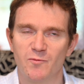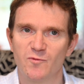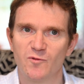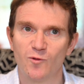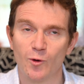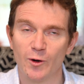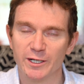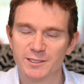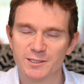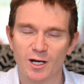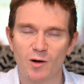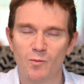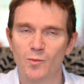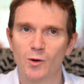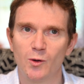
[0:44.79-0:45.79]
for
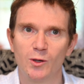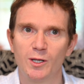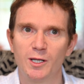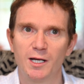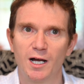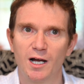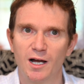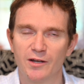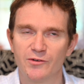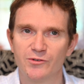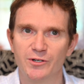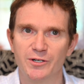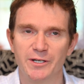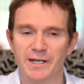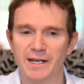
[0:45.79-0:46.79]
example
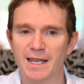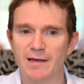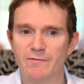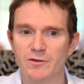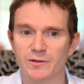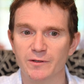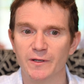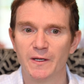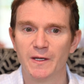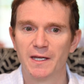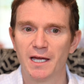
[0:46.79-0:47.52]
111